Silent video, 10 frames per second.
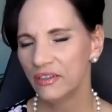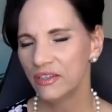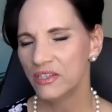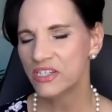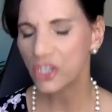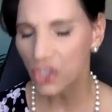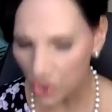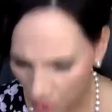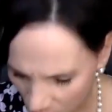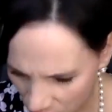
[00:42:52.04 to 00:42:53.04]

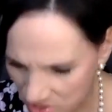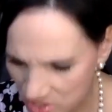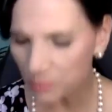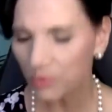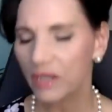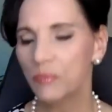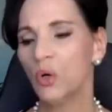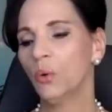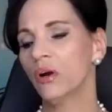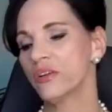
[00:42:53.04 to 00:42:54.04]
secure the Supreme
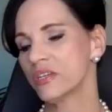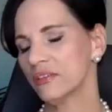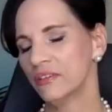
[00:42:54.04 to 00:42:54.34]
Court,